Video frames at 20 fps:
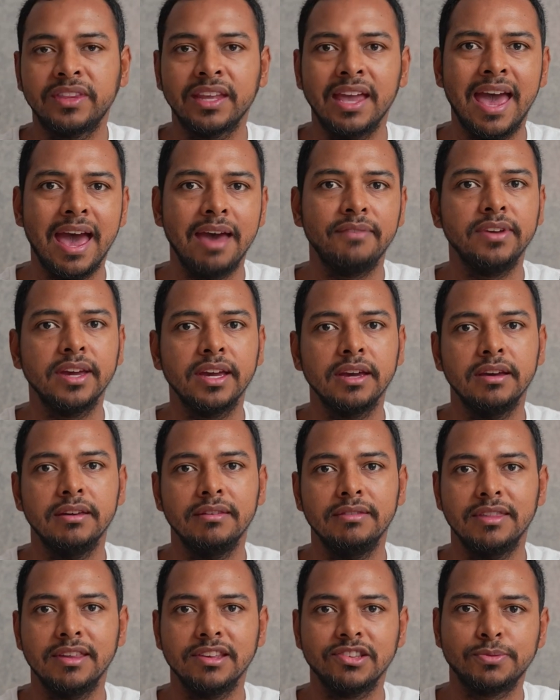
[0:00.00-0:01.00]
having
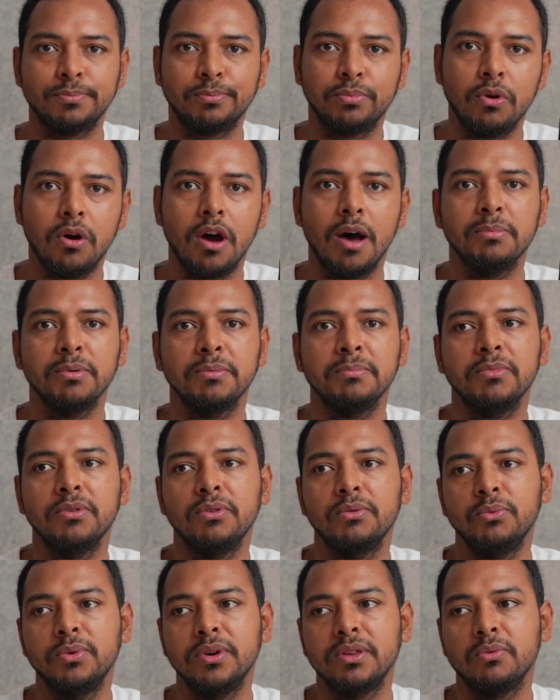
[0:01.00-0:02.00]
this problem
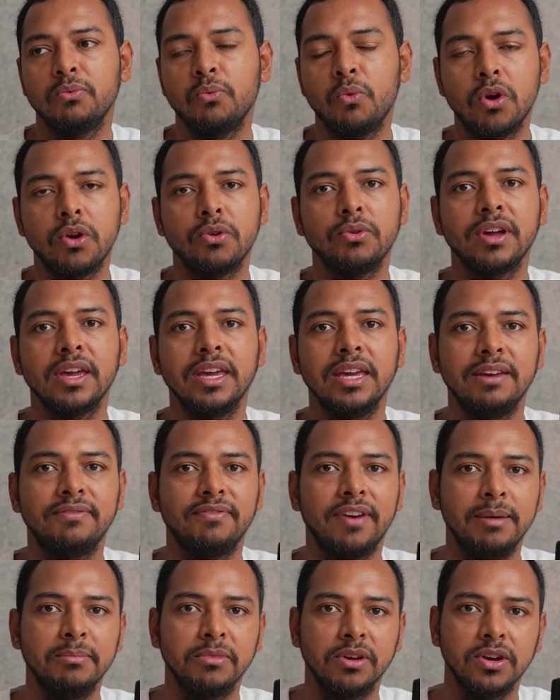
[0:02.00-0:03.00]
with wondering
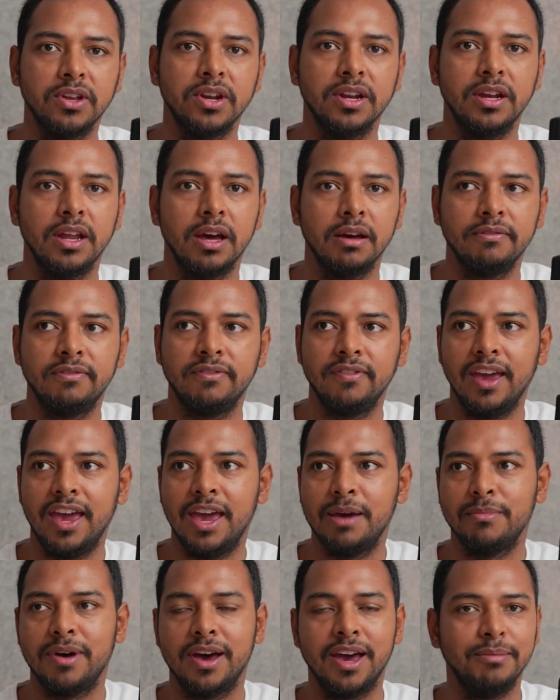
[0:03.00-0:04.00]
if I'm good enough.
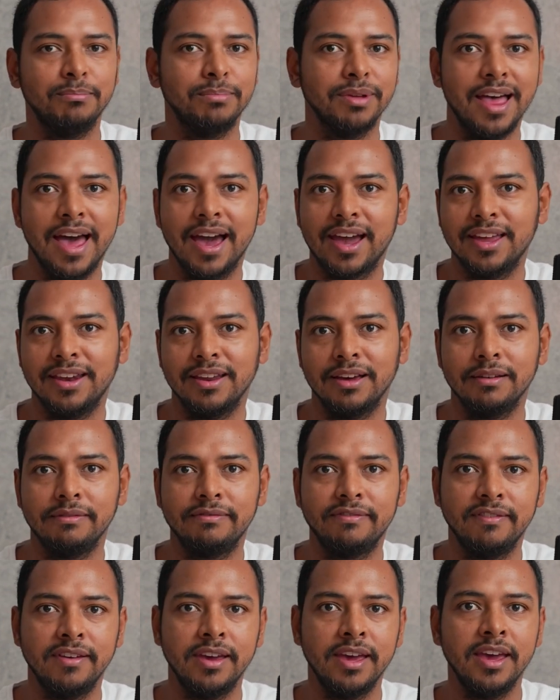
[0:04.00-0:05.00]
Am I black
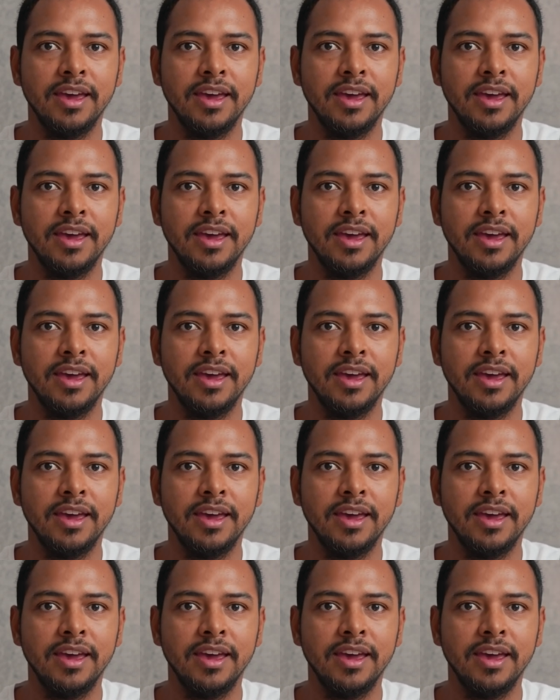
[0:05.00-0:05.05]
enough?